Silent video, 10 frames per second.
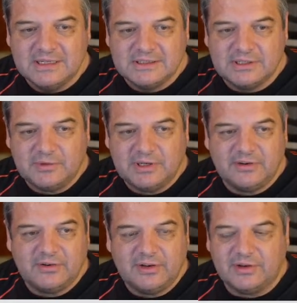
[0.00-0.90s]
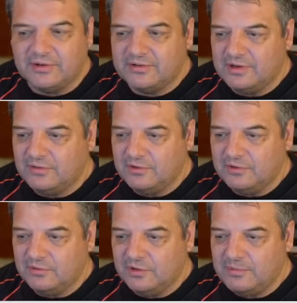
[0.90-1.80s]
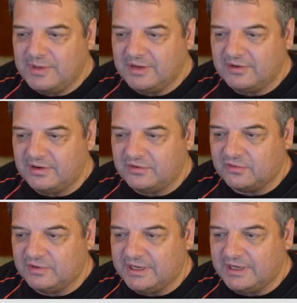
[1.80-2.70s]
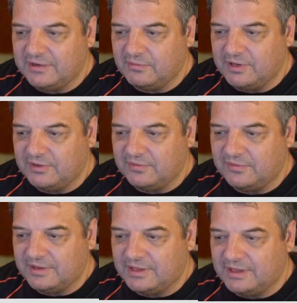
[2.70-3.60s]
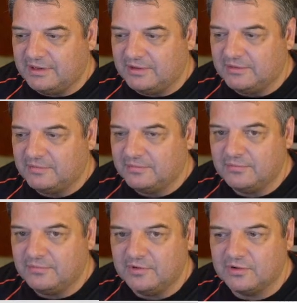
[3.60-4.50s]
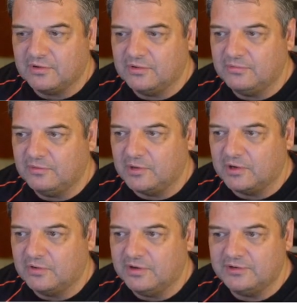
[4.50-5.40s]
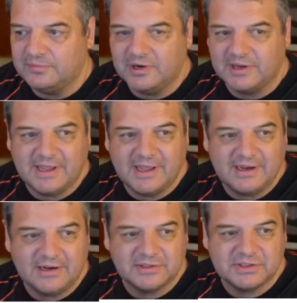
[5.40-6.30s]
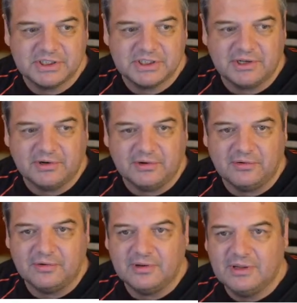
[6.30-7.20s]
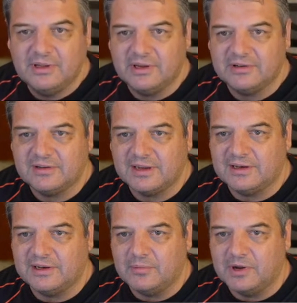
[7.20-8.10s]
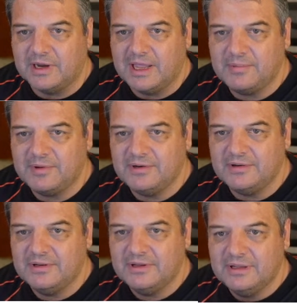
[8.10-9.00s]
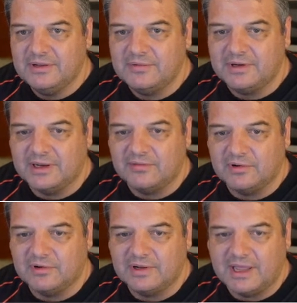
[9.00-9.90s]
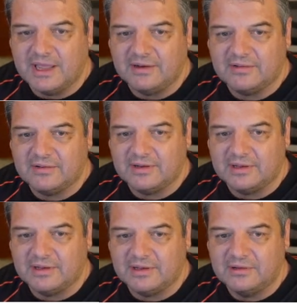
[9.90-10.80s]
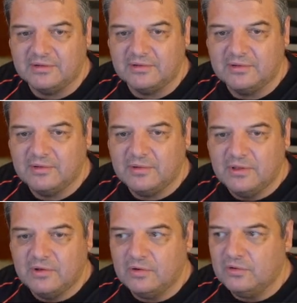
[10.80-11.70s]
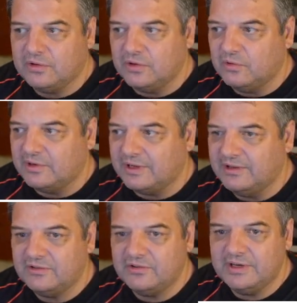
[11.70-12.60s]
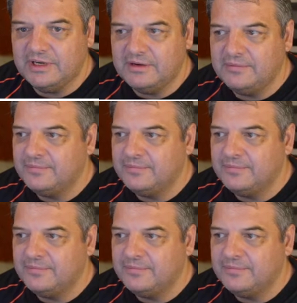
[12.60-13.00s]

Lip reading: So what do you do? So we'll go back to the screen with my CoinSpot account, and I'll show you exactly what happened. We can have a look at all the order history.